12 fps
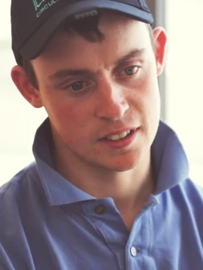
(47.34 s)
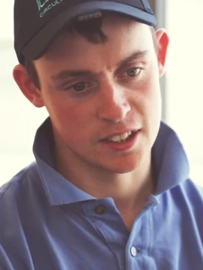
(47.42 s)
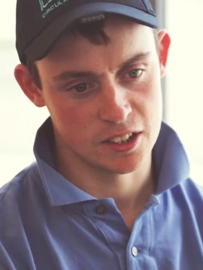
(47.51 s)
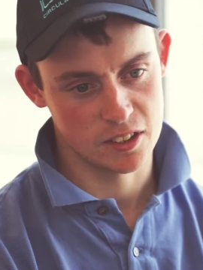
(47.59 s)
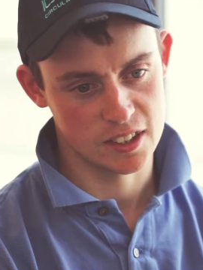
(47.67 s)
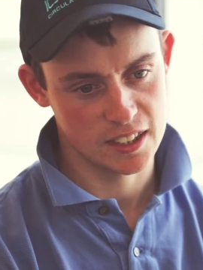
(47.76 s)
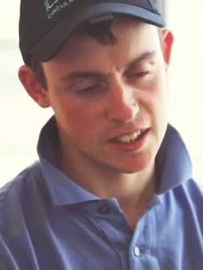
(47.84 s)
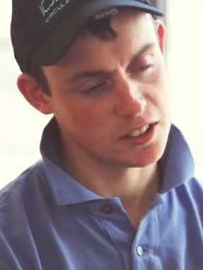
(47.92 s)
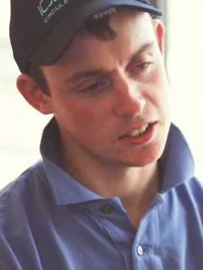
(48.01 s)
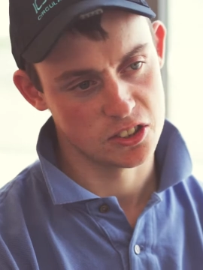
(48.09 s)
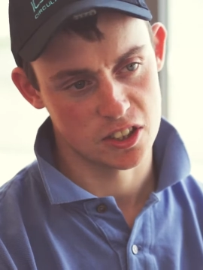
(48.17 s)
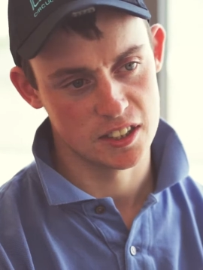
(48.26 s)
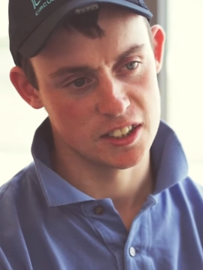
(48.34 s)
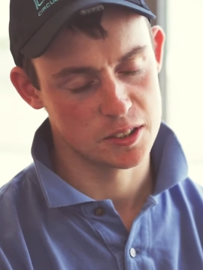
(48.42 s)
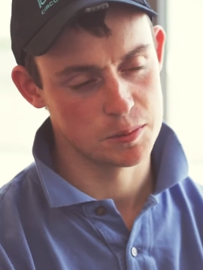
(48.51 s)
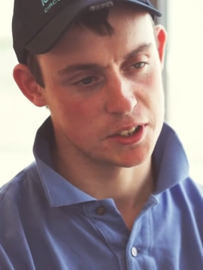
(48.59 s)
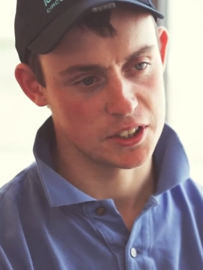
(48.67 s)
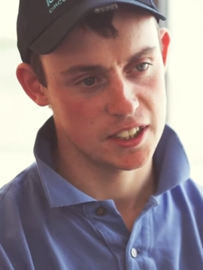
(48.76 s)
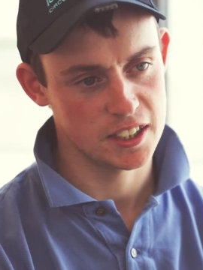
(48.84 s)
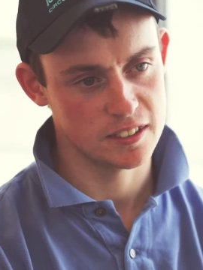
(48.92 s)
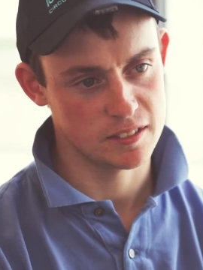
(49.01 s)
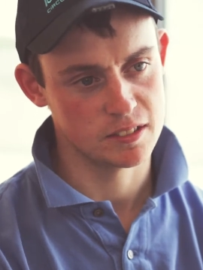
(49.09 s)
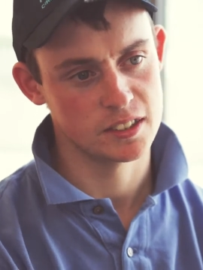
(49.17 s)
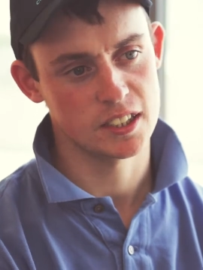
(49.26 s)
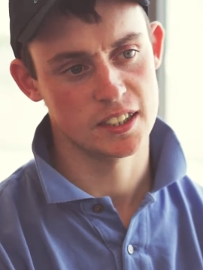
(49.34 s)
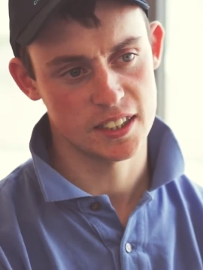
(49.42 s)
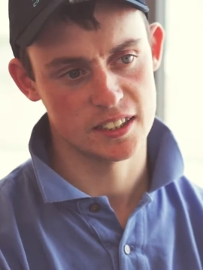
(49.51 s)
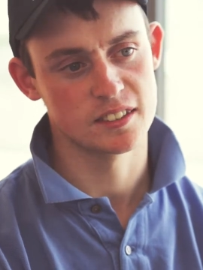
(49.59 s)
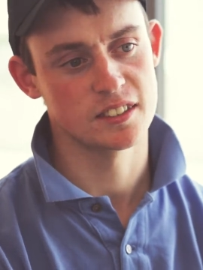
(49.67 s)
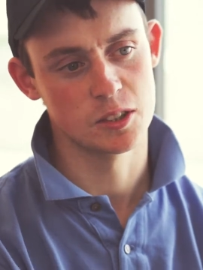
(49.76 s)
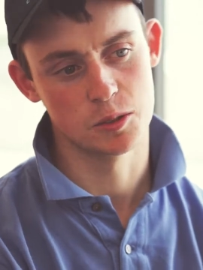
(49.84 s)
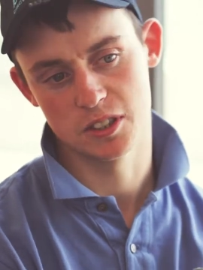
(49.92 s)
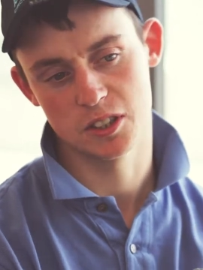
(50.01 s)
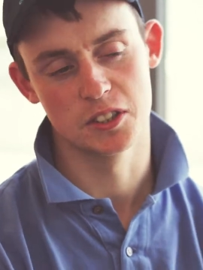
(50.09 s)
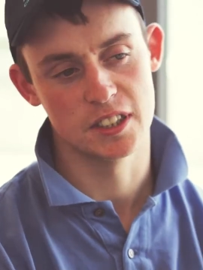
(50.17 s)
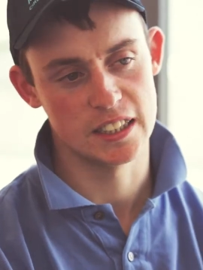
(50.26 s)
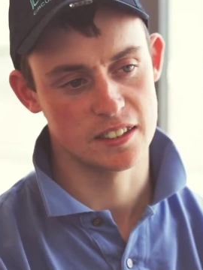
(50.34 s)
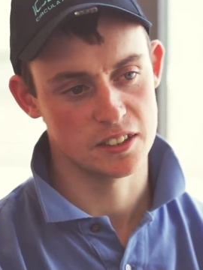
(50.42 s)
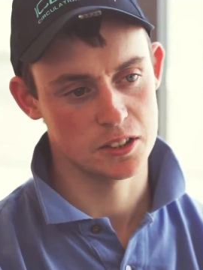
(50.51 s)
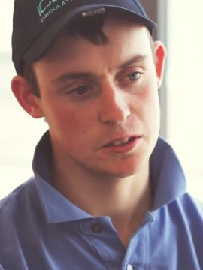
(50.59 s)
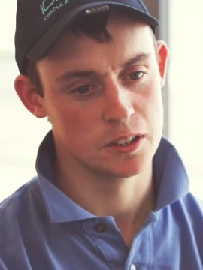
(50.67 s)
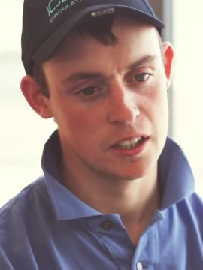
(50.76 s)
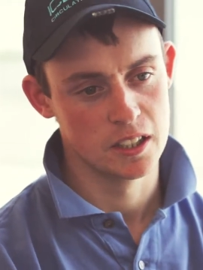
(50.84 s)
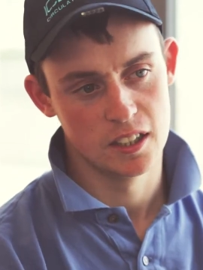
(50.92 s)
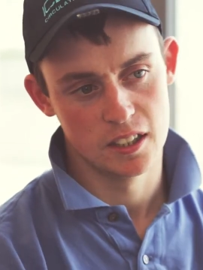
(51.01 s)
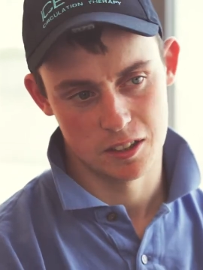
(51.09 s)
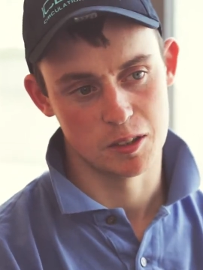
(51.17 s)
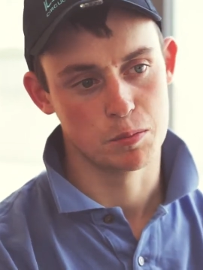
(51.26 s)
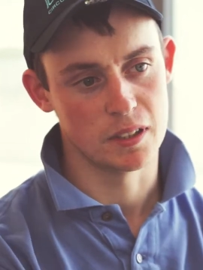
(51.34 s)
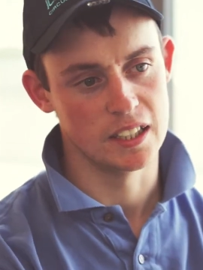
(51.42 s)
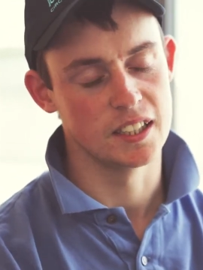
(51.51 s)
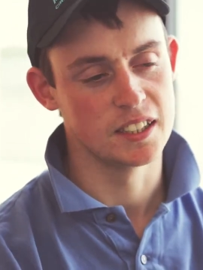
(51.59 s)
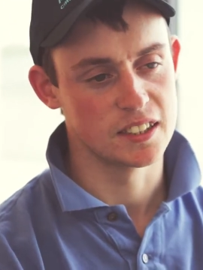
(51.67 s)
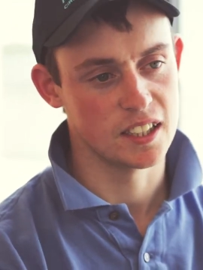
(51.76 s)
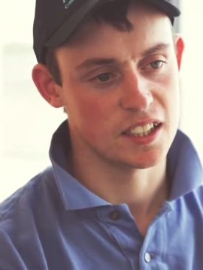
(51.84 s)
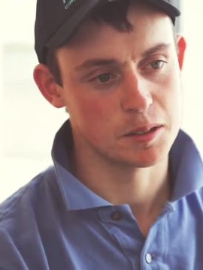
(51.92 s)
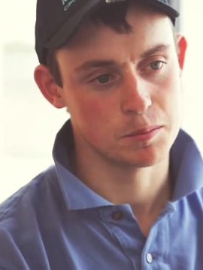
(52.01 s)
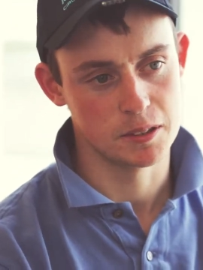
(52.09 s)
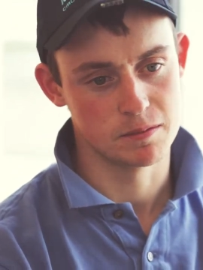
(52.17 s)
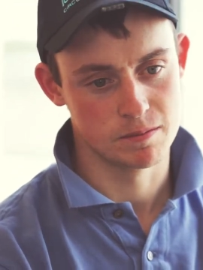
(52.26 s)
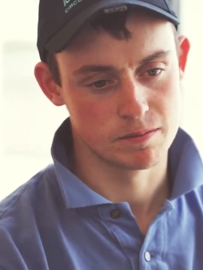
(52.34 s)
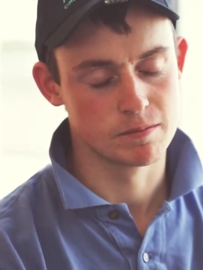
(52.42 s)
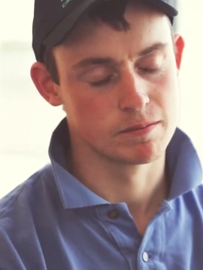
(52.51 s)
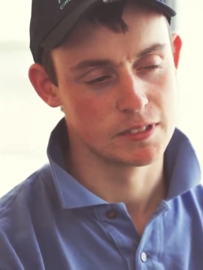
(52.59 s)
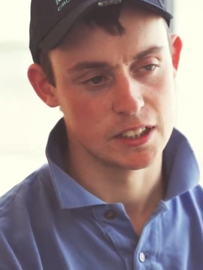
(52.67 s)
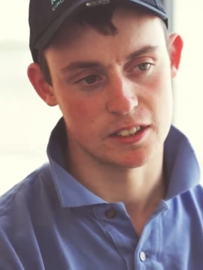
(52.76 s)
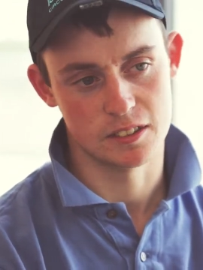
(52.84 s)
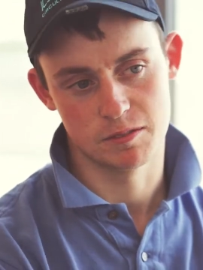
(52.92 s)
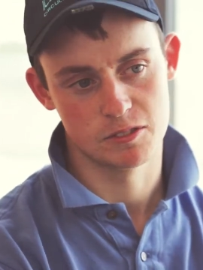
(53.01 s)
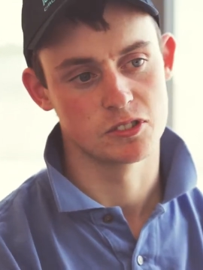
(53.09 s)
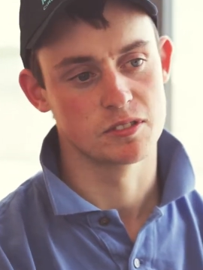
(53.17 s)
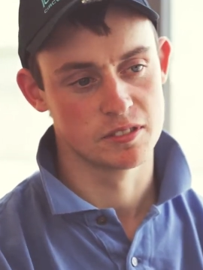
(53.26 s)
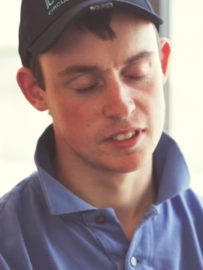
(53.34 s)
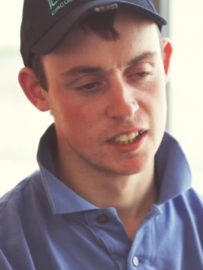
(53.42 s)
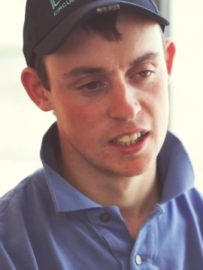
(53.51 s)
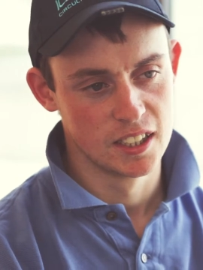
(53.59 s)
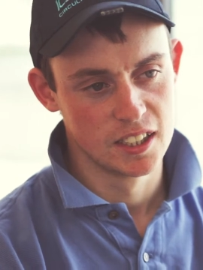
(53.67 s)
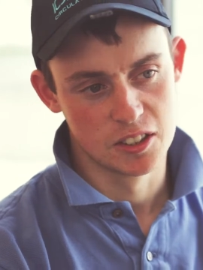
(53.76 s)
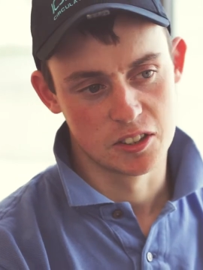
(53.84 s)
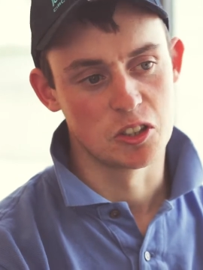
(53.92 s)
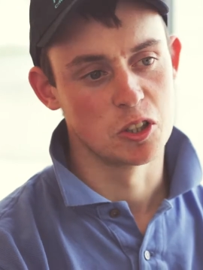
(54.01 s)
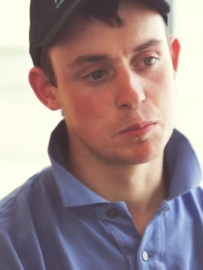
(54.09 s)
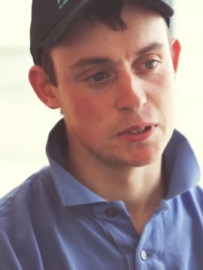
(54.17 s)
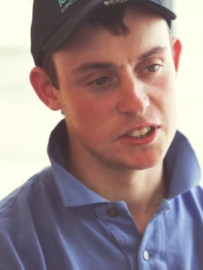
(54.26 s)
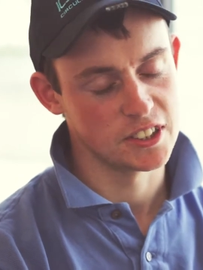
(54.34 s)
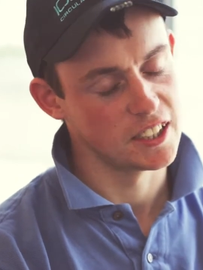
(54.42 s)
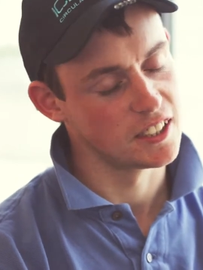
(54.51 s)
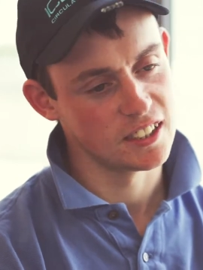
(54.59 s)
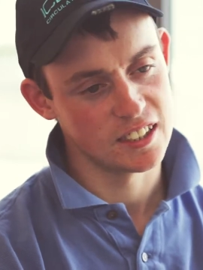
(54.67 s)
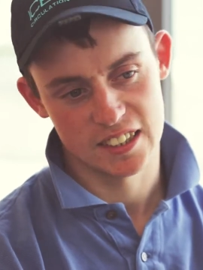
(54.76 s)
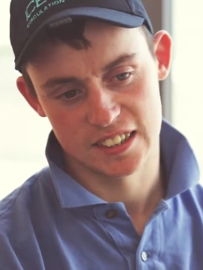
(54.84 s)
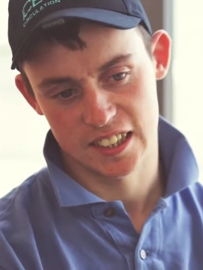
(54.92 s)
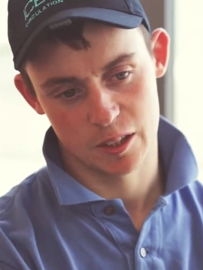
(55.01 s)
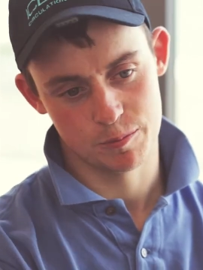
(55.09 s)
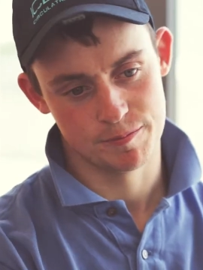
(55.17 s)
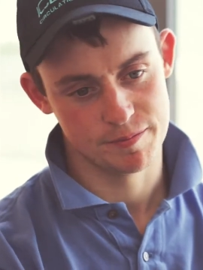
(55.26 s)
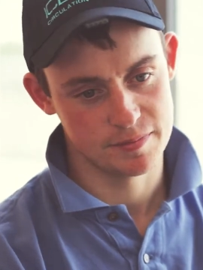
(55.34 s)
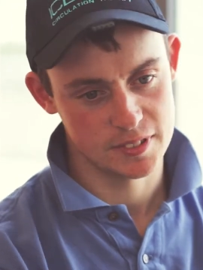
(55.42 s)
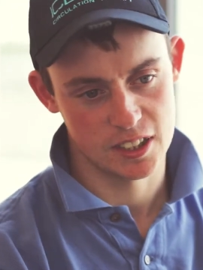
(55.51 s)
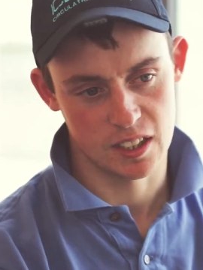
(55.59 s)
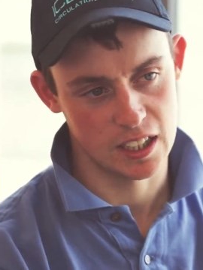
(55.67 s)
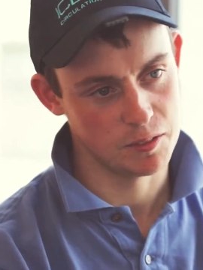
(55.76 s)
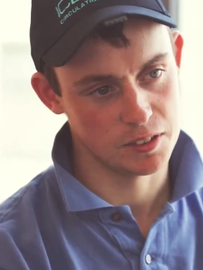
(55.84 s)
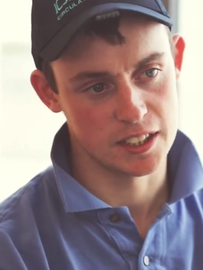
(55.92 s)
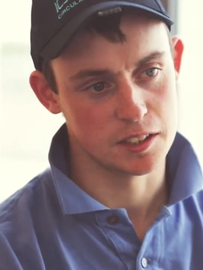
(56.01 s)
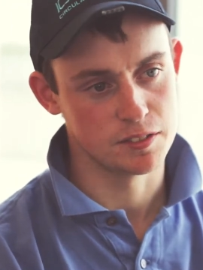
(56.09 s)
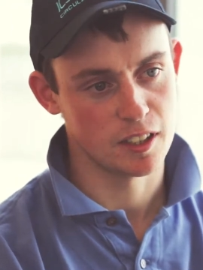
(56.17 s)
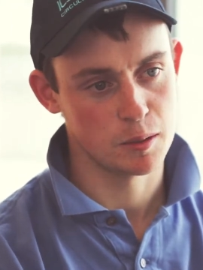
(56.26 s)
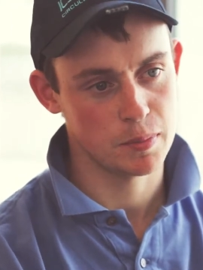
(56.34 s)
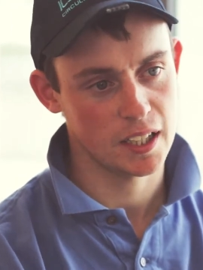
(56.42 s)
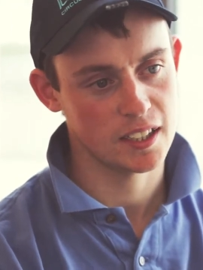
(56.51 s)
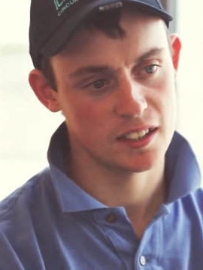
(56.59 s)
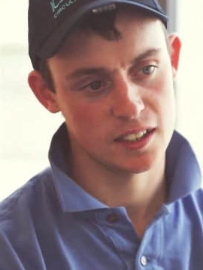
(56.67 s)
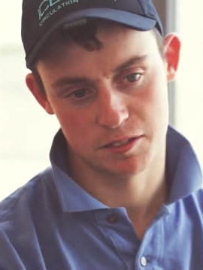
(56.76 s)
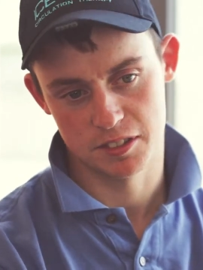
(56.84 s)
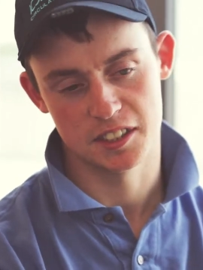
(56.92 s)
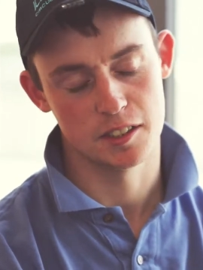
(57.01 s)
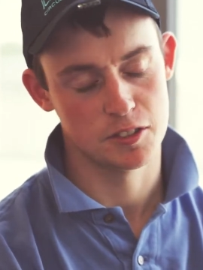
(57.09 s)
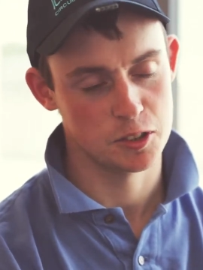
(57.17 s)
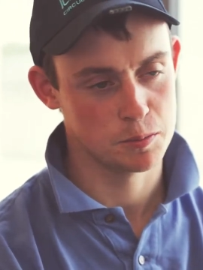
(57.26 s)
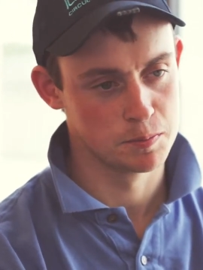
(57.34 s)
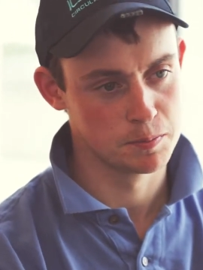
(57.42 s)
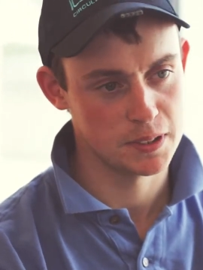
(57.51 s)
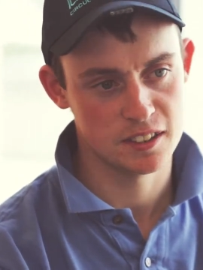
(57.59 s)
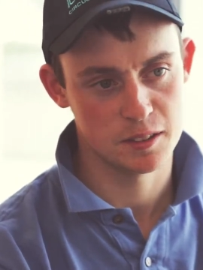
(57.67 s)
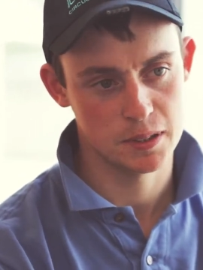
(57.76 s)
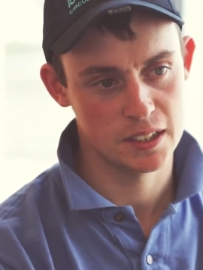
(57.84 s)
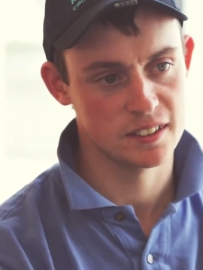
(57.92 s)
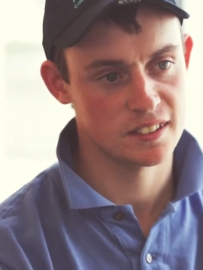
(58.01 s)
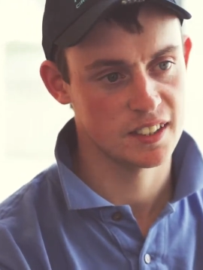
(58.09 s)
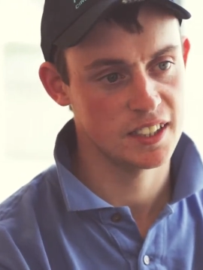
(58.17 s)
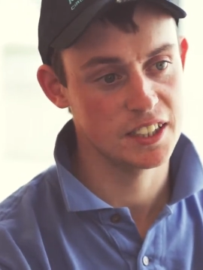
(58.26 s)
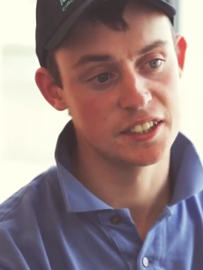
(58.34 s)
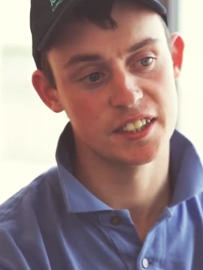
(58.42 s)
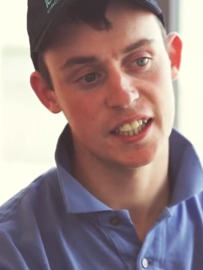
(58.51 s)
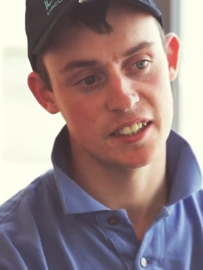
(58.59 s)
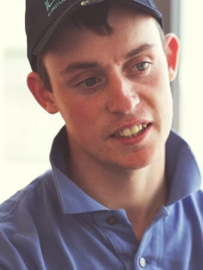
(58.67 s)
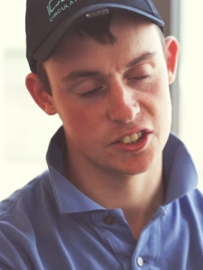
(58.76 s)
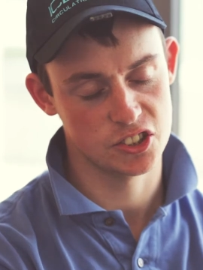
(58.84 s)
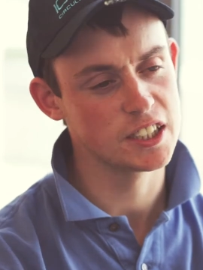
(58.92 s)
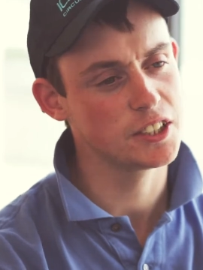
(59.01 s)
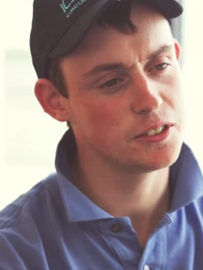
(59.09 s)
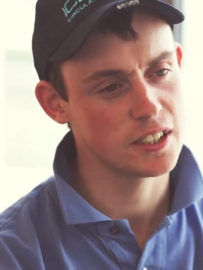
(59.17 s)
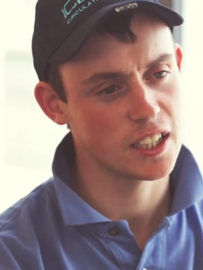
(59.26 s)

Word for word: you know, then I done a journalism degree and I think it's, you know, it was a good thing to do. You know, I probably learned a lot about, you know, just growing up in general and um, you know having there to fall back on. I've written a few bits and pieces there here and there and I enjoy doing